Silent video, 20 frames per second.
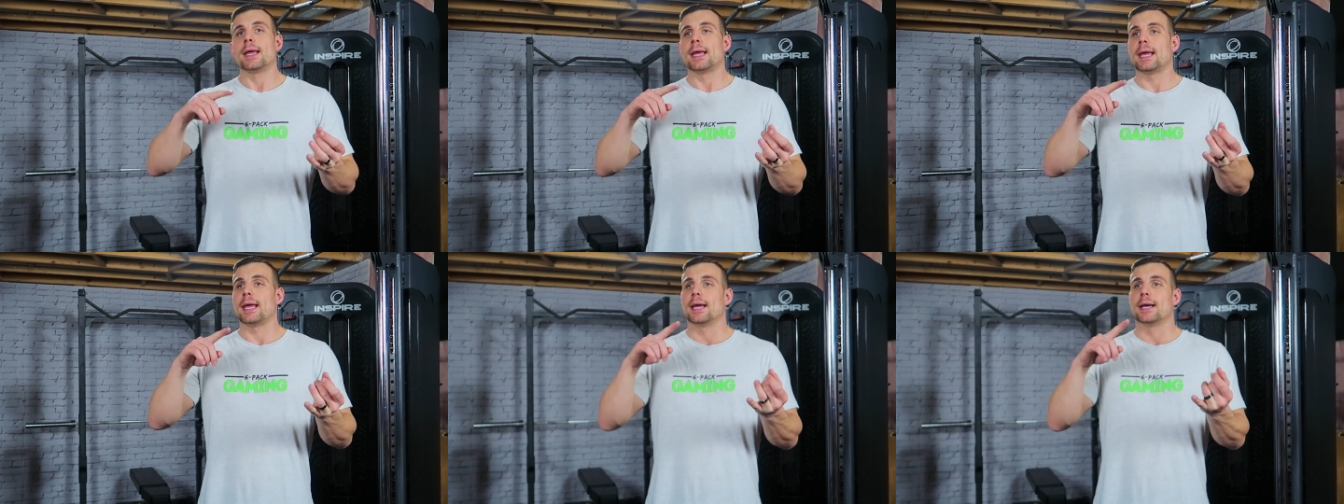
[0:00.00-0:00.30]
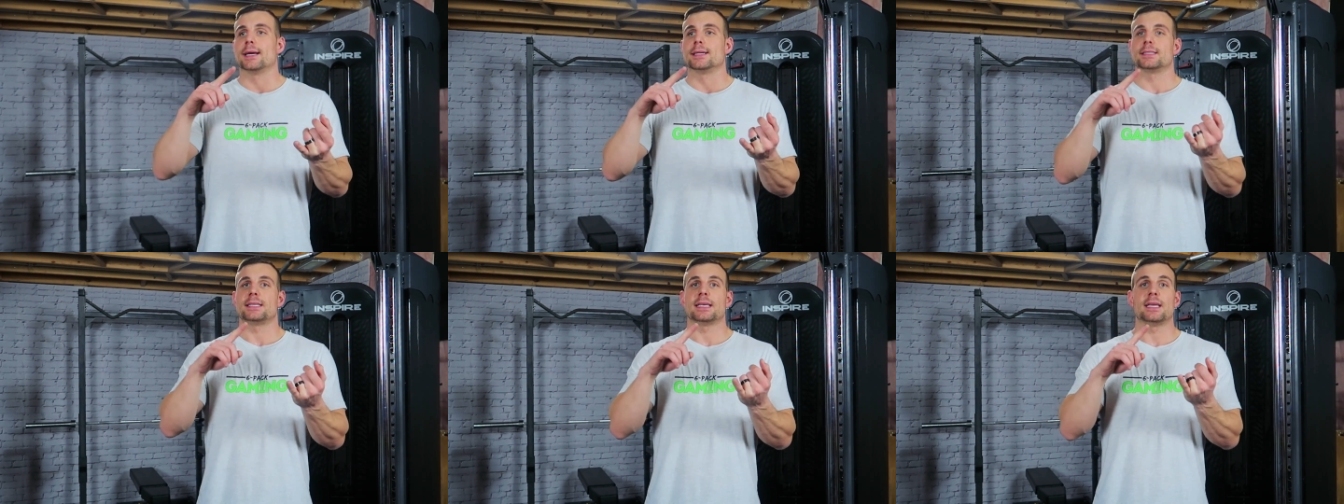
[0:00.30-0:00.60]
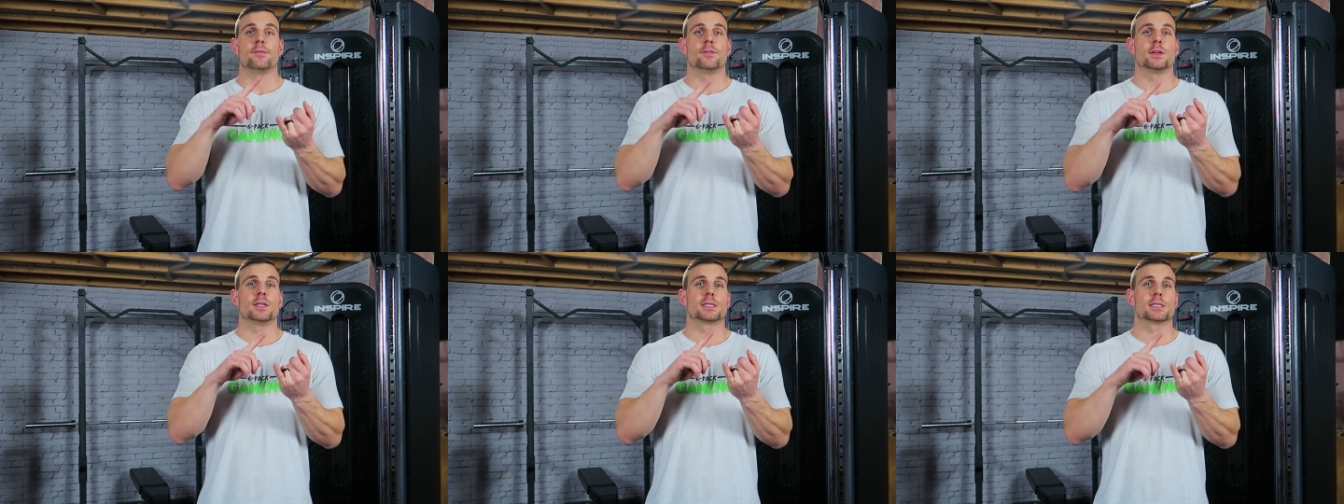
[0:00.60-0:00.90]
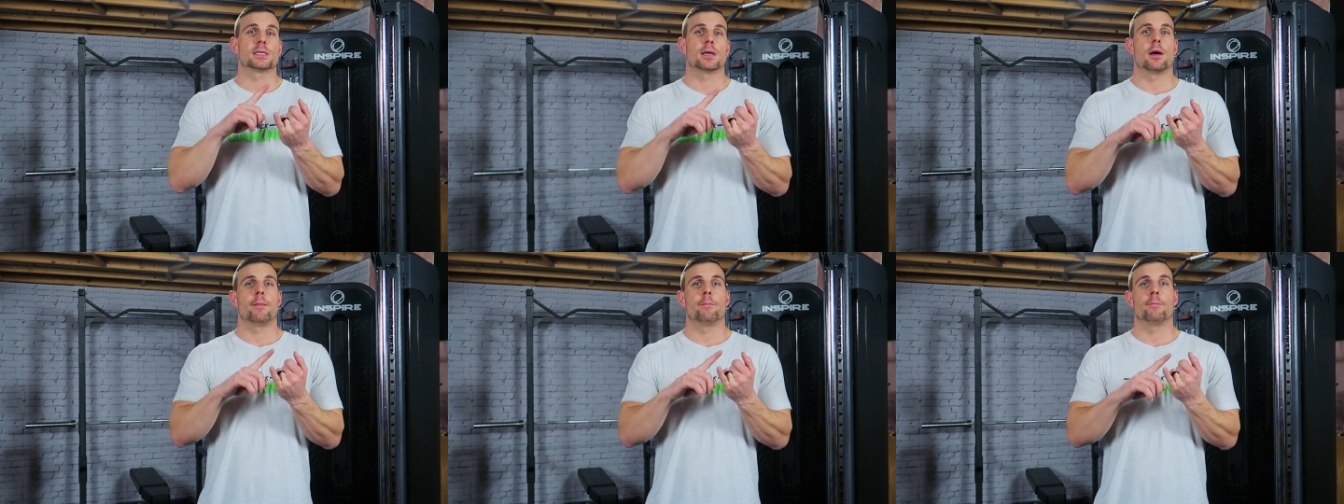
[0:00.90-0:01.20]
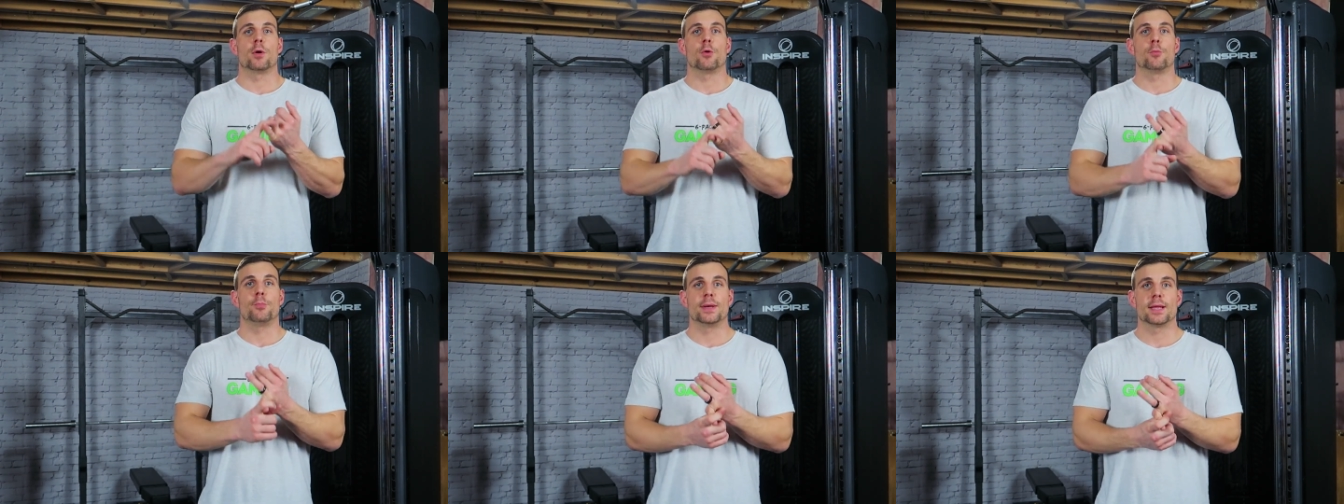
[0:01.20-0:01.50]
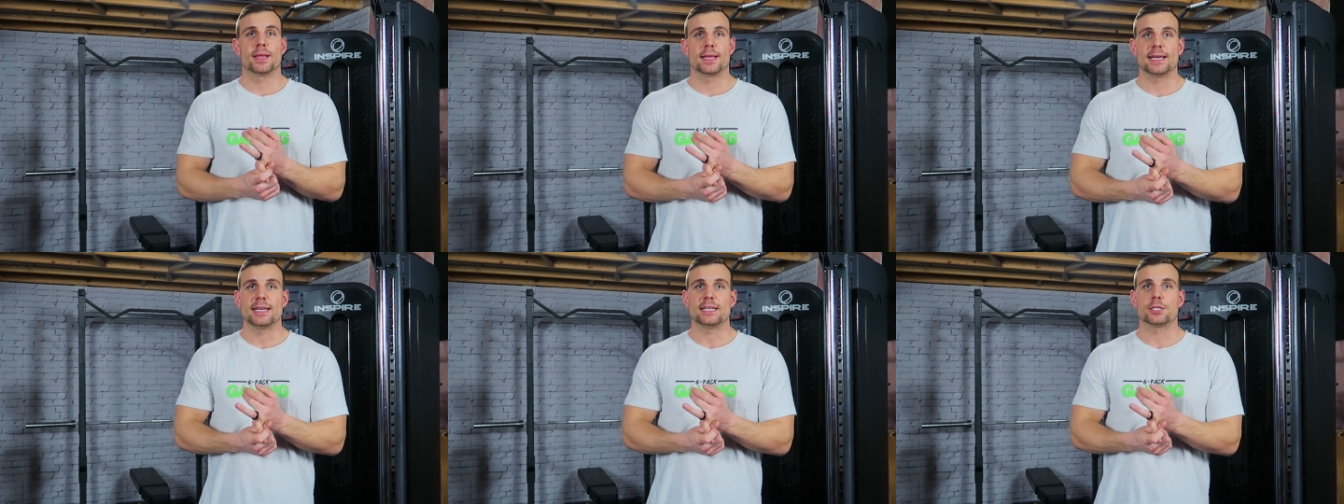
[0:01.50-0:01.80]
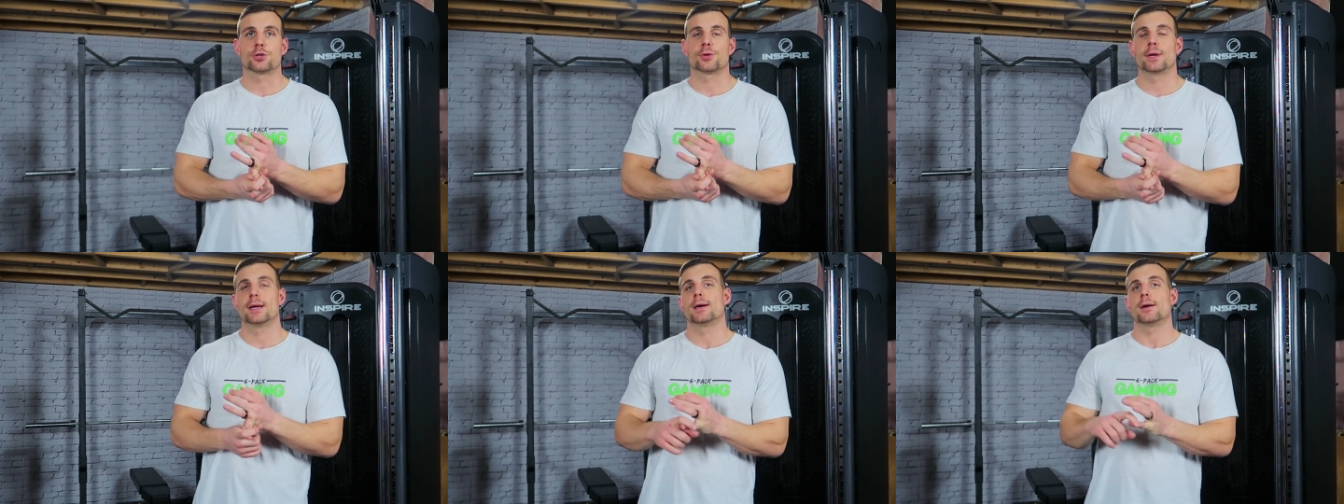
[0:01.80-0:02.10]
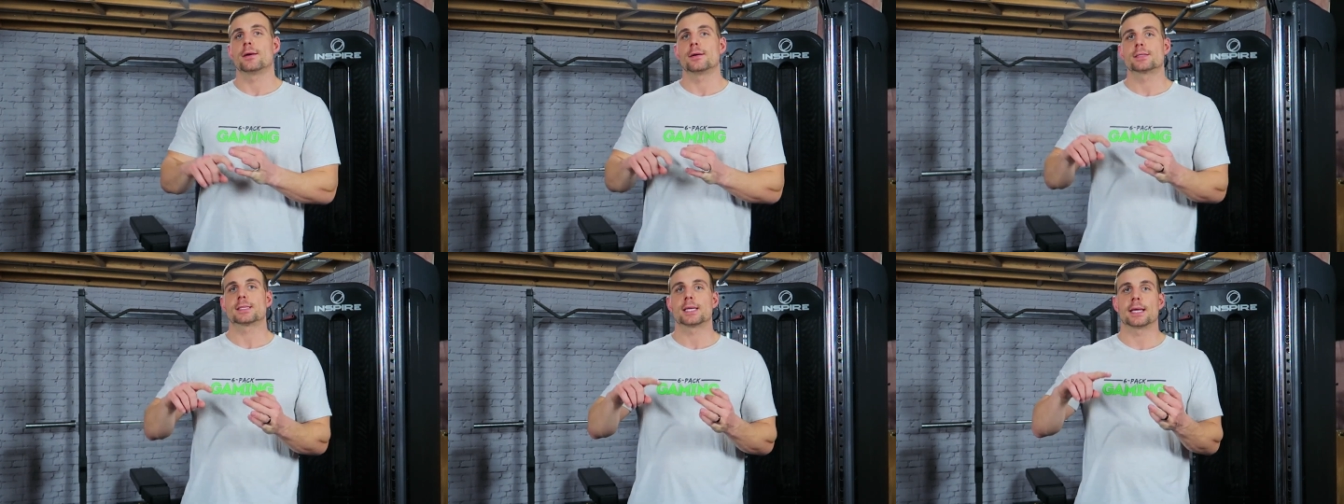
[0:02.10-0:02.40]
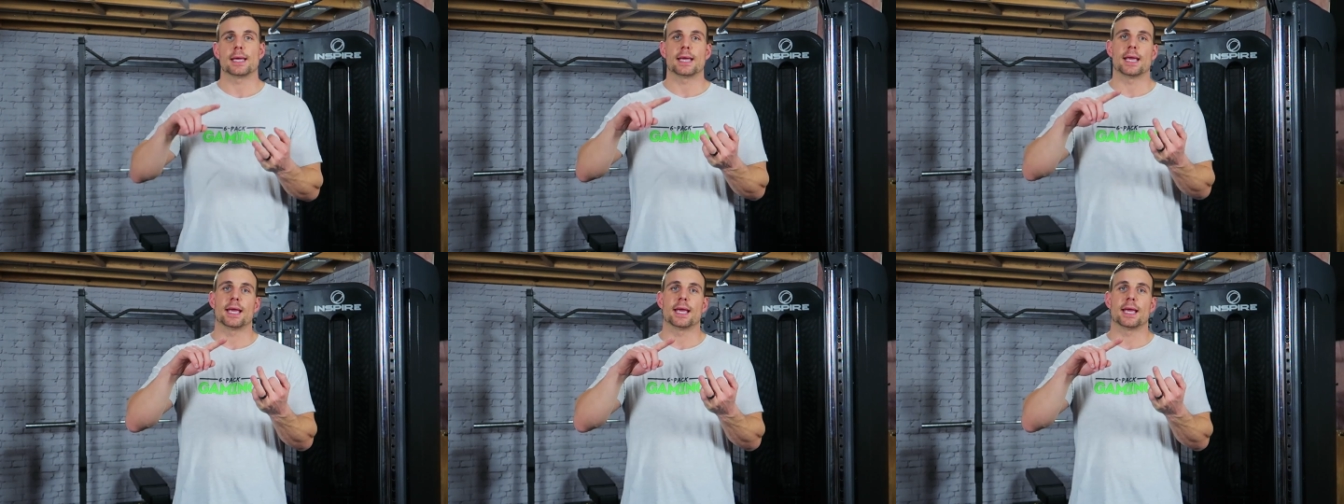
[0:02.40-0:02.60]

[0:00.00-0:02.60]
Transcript: and even some mobility drills